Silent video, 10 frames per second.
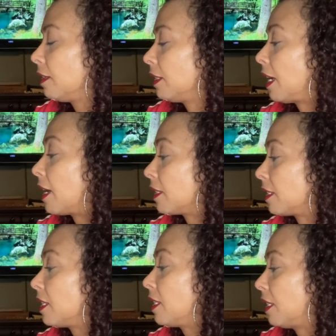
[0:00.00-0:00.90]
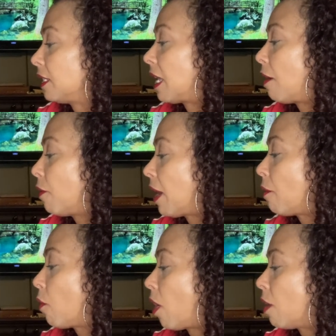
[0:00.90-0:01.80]
Yes, this is not what I
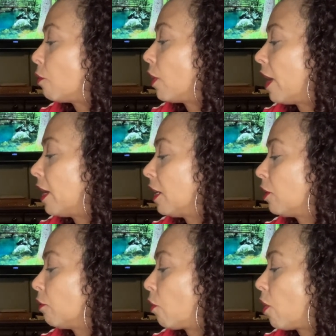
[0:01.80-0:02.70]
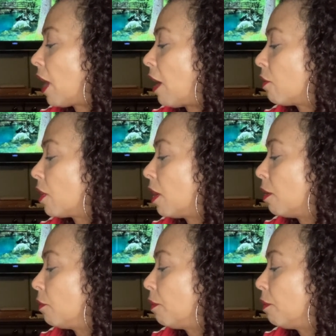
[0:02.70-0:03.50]
want. We're heading in the wrong outcome.